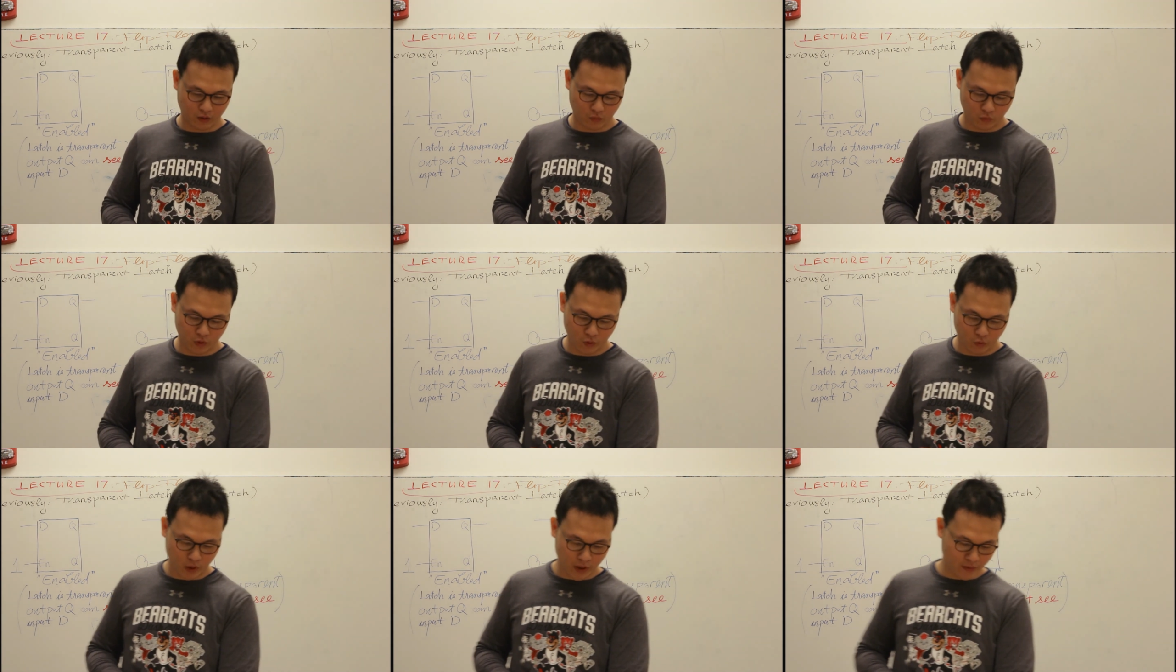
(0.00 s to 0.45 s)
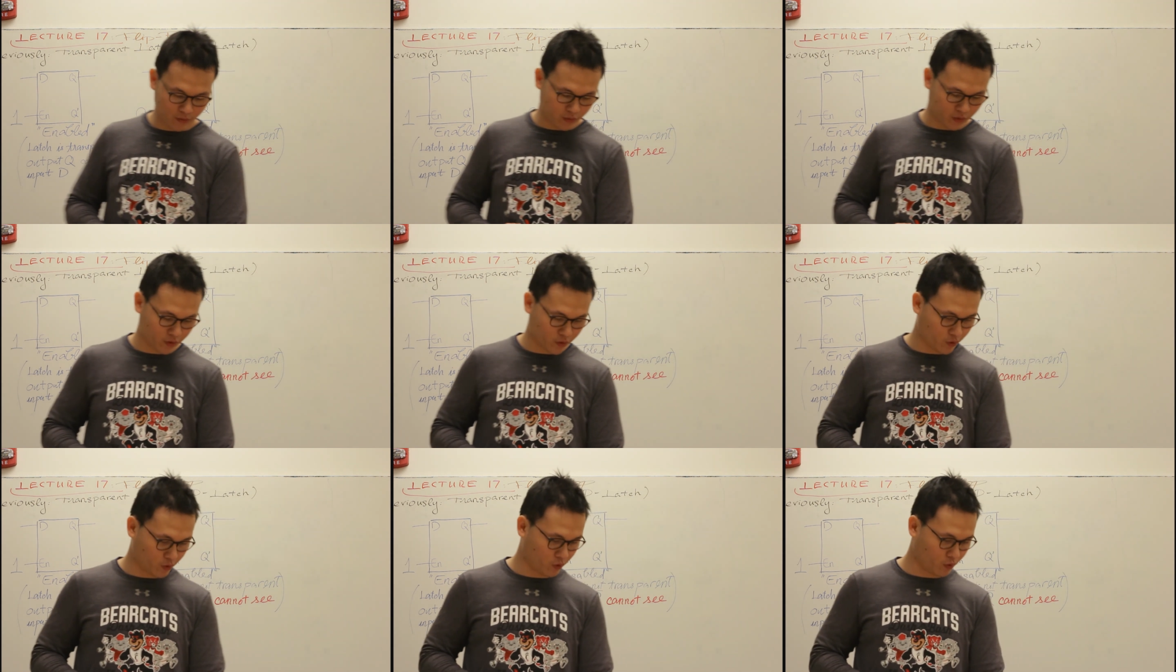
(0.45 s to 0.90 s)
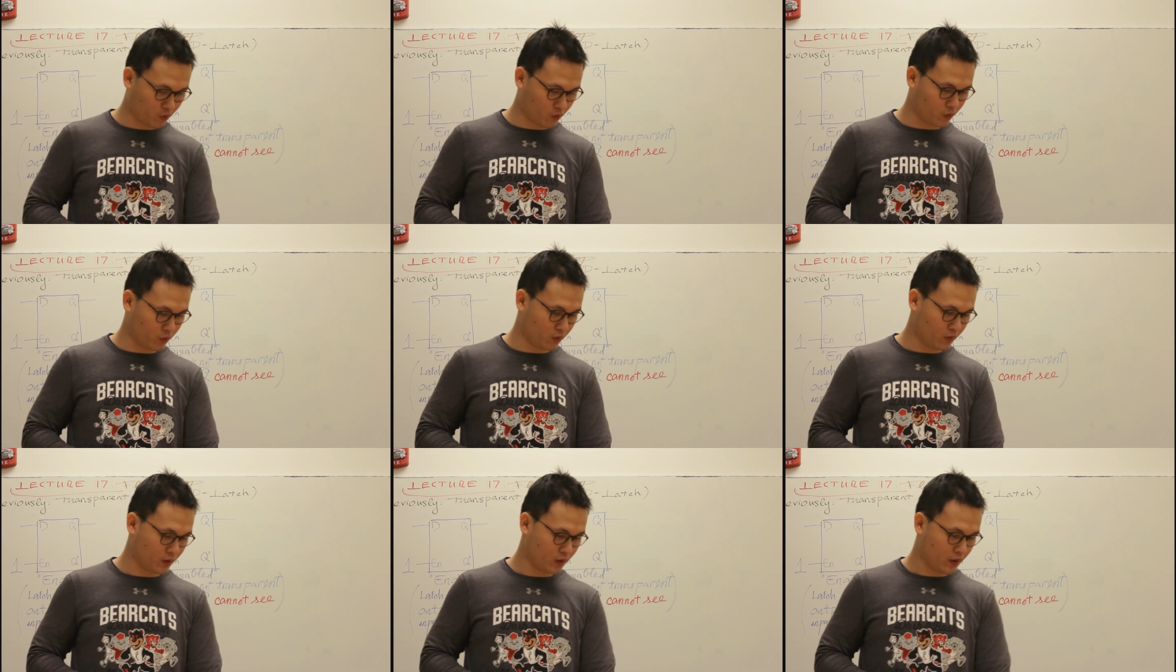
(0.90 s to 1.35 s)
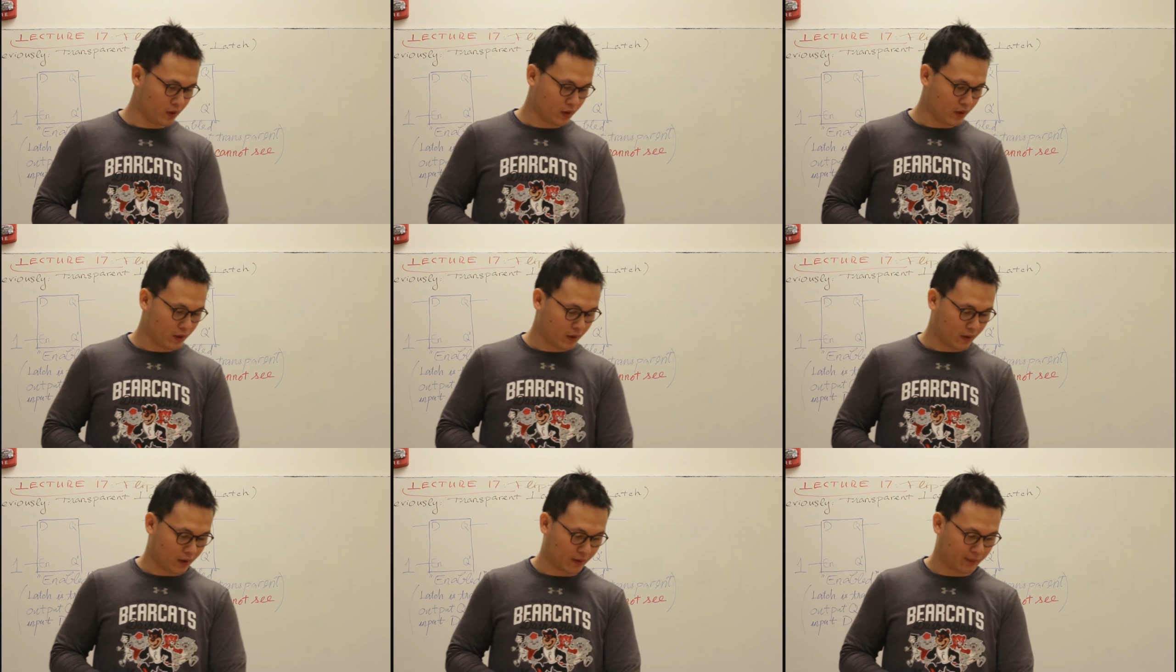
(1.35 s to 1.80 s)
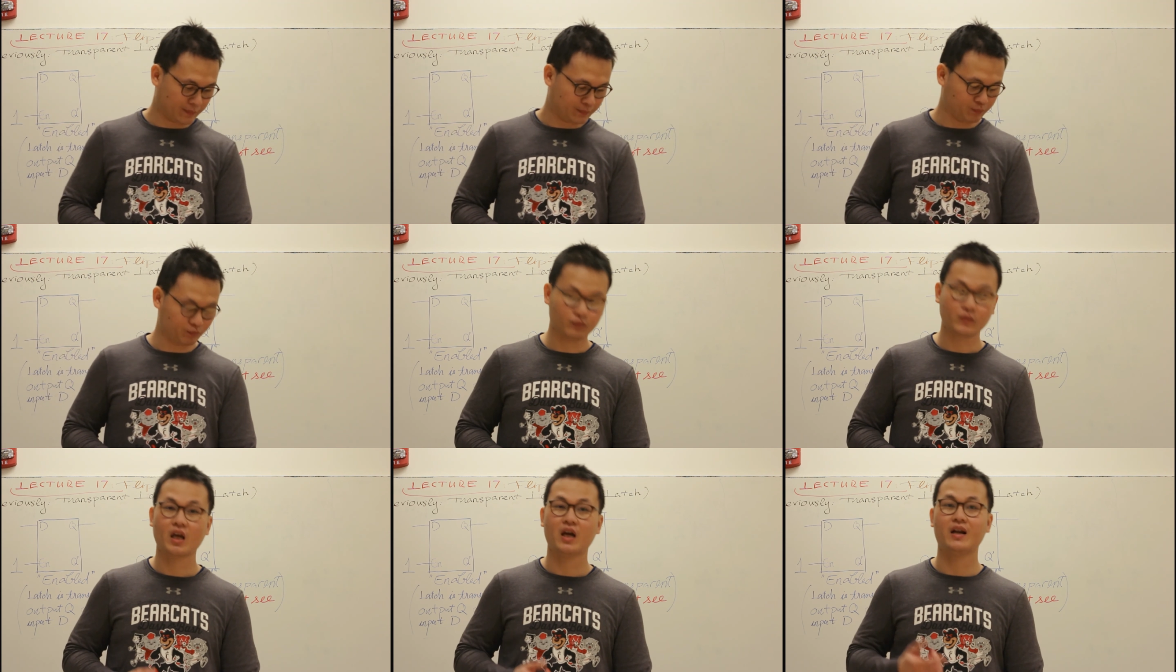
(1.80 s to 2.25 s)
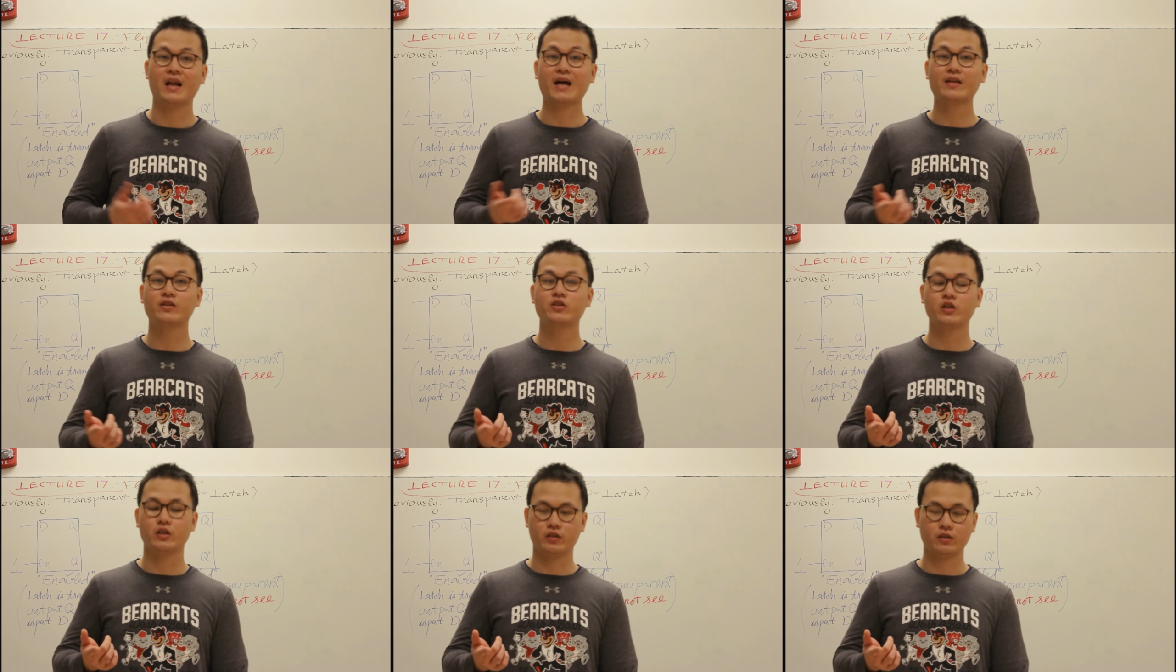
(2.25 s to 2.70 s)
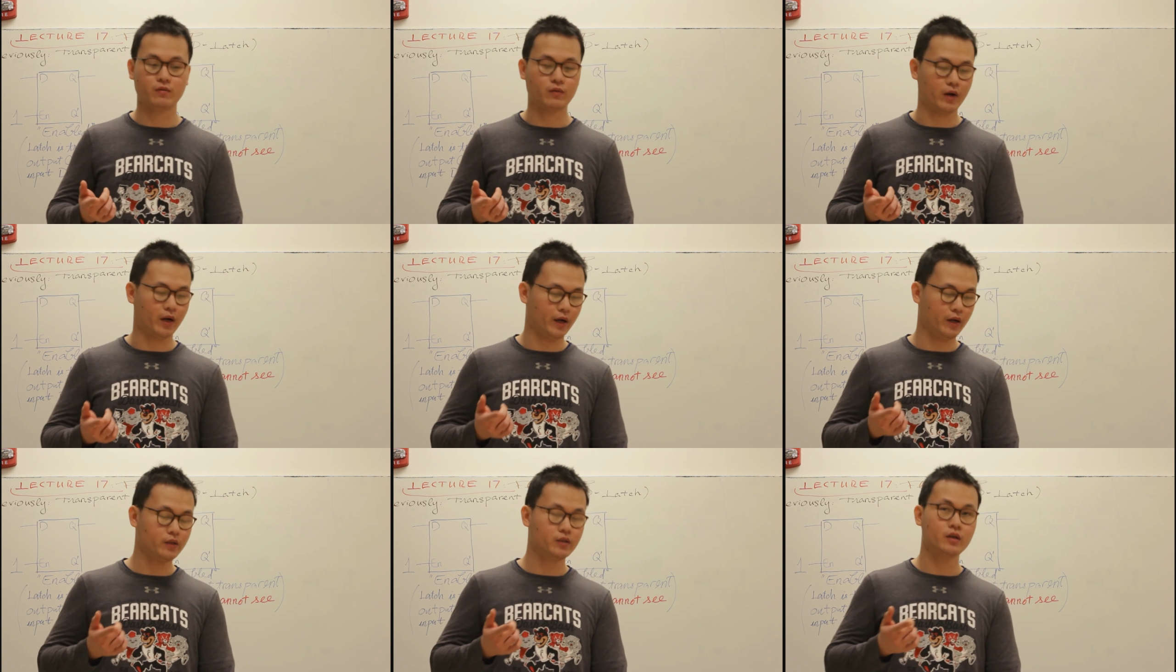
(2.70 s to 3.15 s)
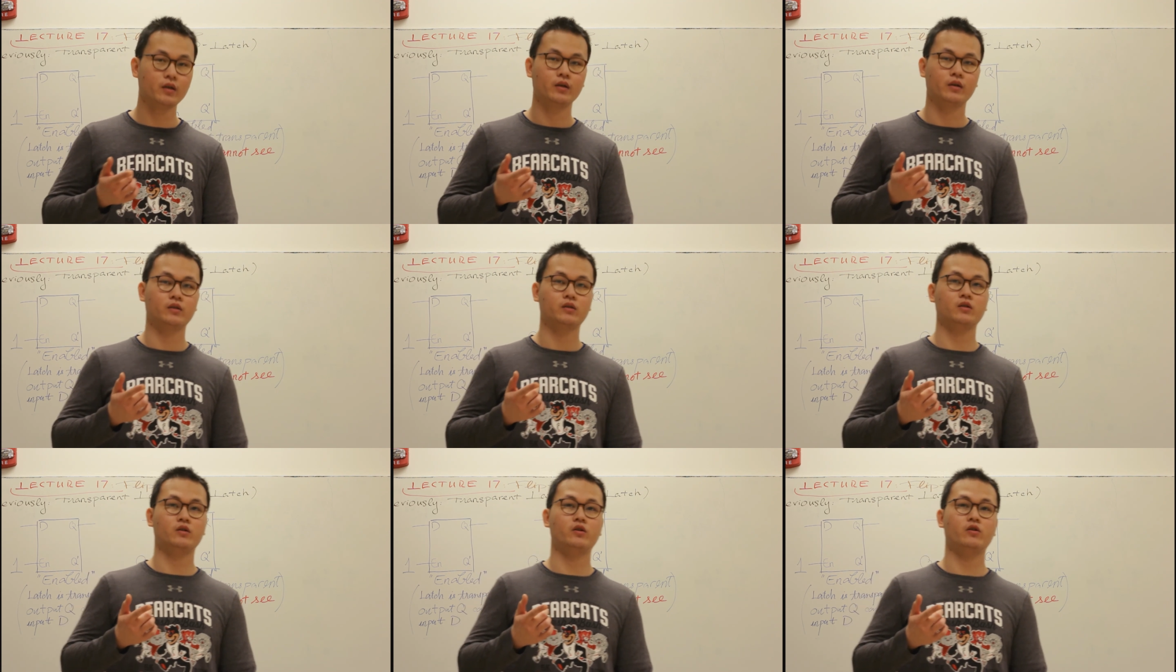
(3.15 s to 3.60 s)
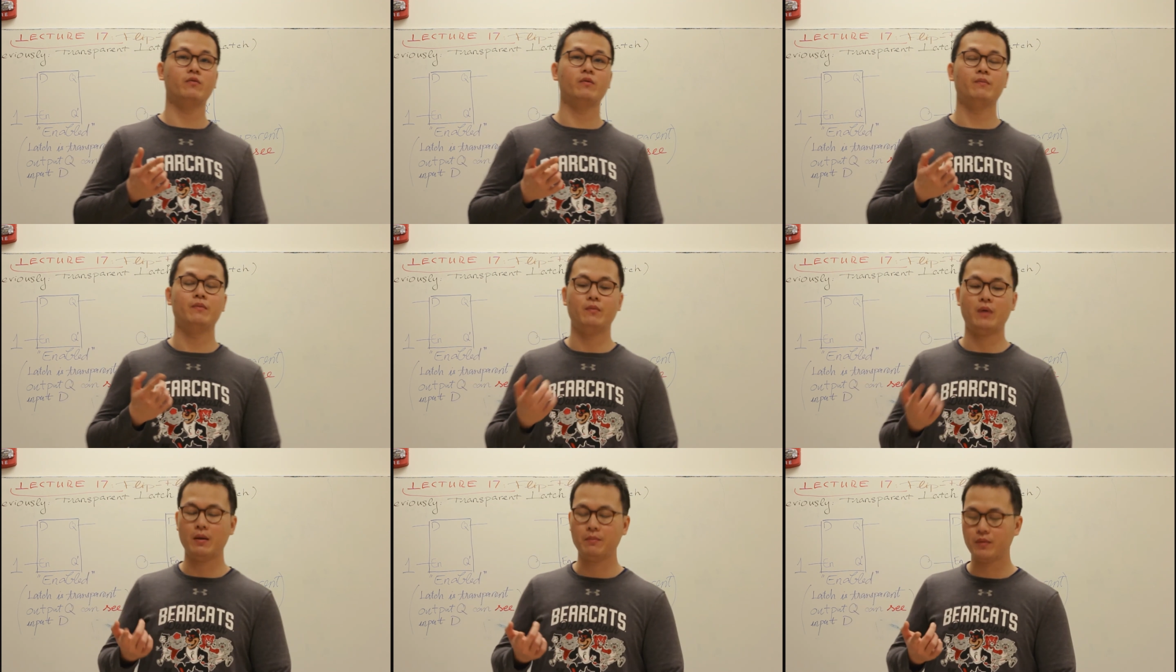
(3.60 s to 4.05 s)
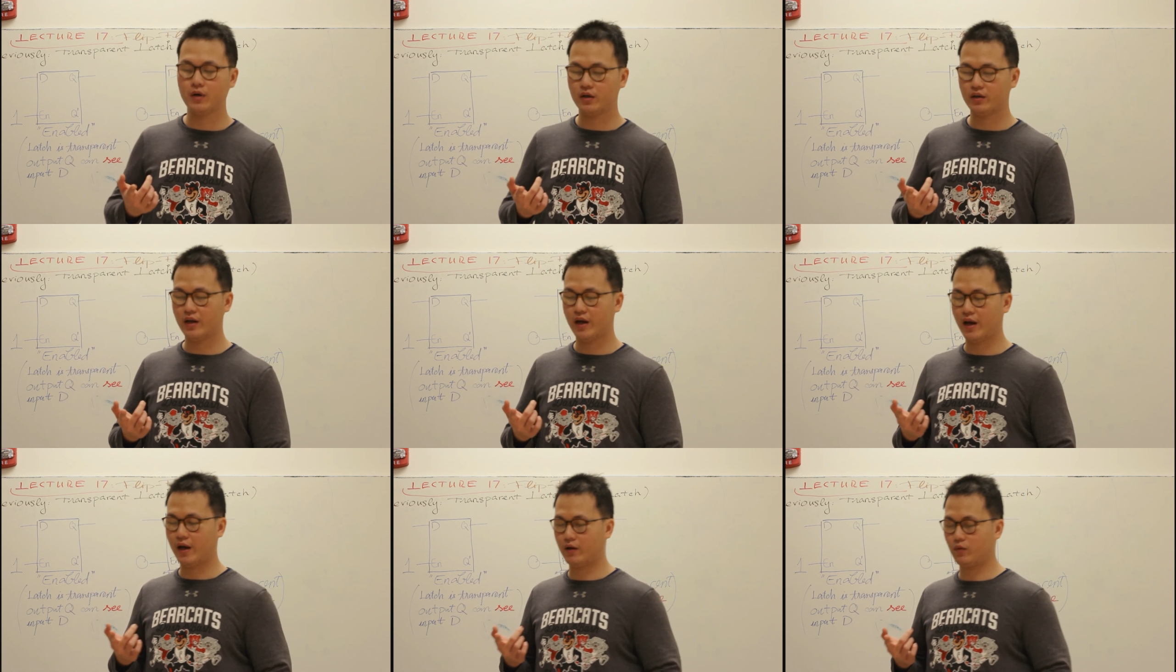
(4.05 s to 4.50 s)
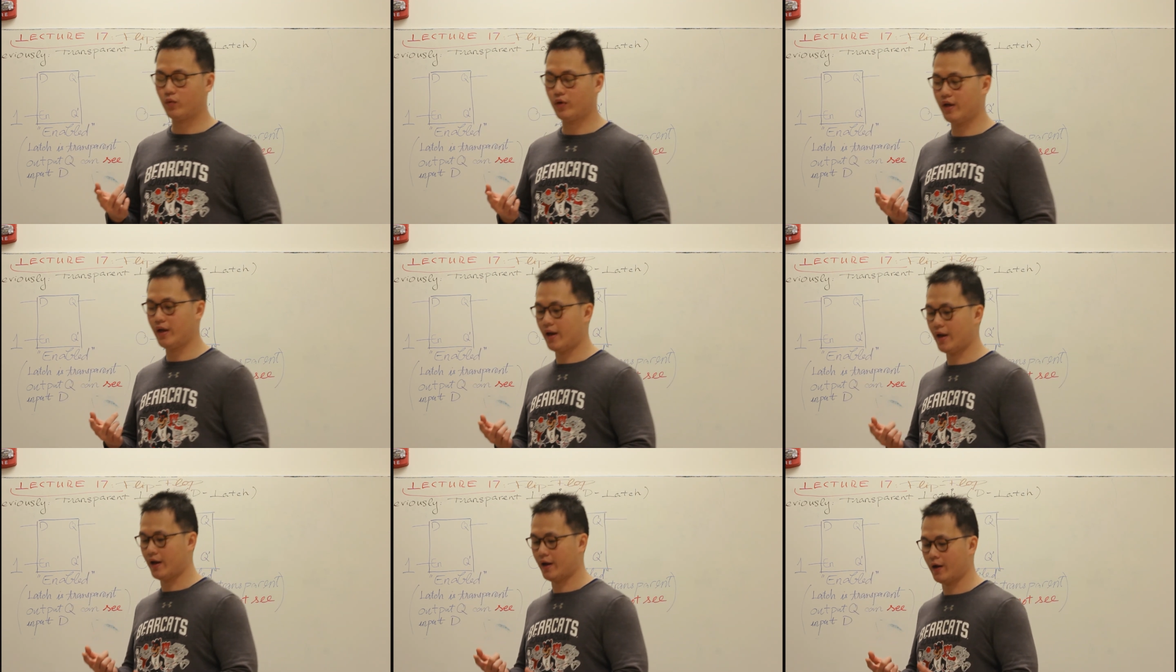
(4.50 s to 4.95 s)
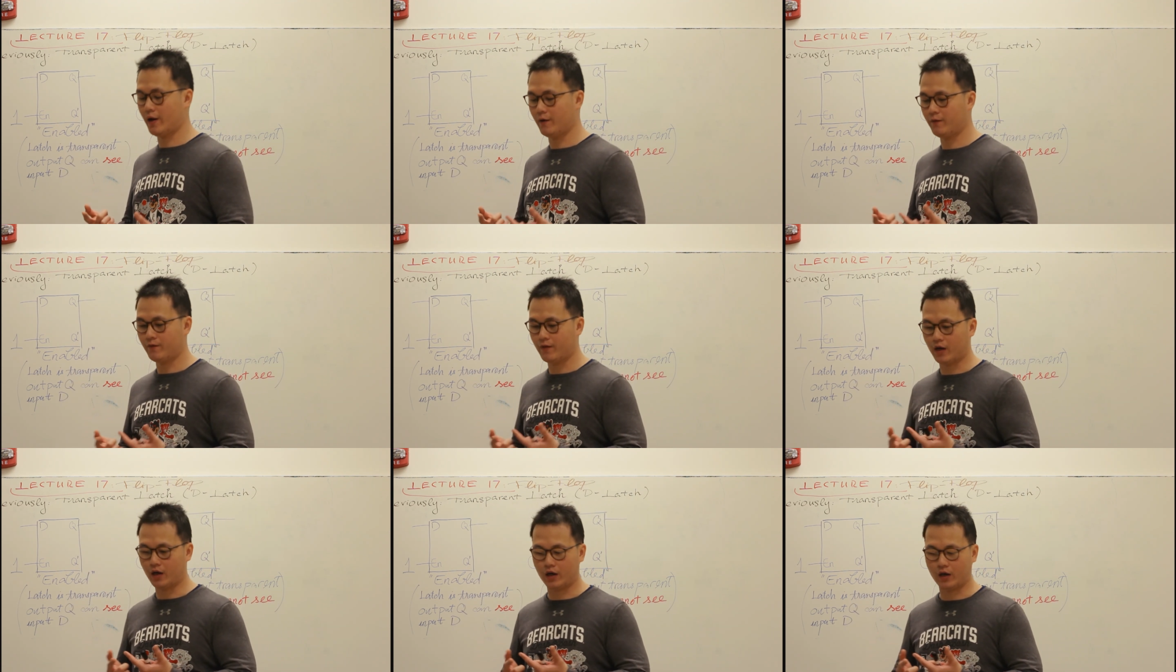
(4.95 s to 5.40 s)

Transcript: we went through latches, right? So you remember that we have